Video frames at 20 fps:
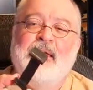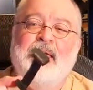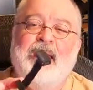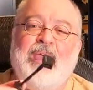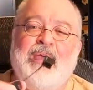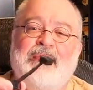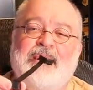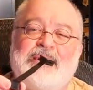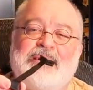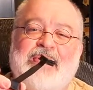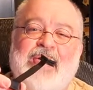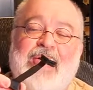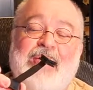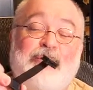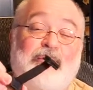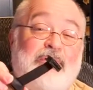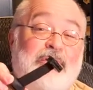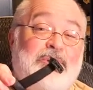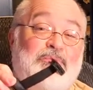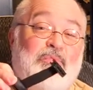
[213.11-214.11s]
and this
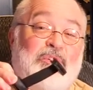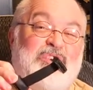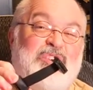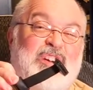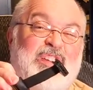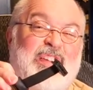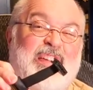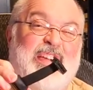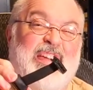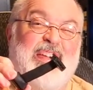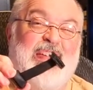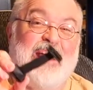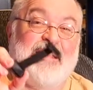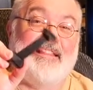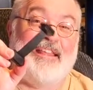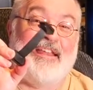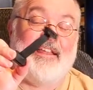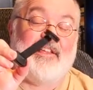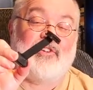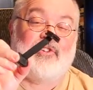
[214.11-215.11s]
cable is what's going to
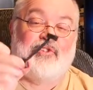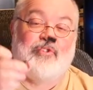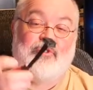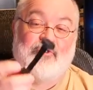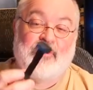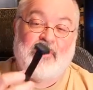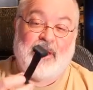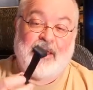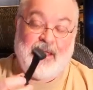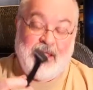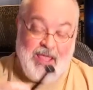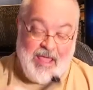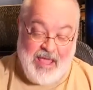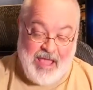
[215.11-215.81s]
connect it externally.